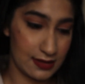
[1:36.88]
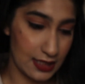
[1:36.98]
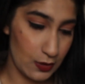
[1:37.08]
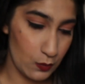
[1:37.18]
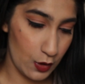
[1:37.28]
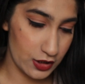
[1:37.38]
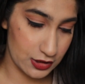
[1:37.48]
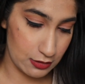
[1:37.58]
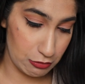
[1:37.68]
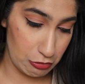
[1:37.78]

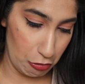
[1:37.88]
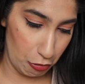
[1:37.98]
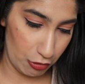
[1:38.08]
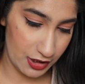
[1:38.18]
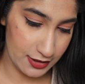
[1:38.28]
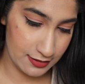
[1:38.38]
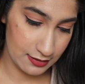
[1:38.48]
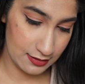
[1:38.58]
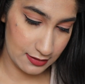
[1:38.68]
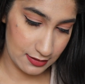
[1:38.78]
somewhat gold.
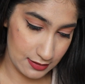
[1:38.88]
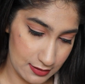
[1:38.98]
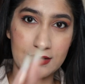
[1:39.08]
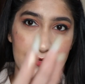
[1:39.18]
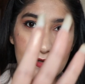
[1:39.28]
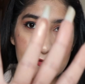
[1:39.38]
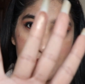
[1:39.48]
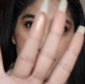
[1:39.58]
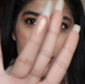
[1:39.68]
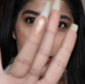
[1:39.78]

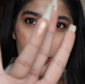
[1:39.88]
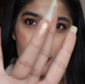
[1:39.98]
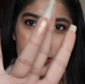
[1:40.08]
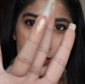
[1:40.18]
This is how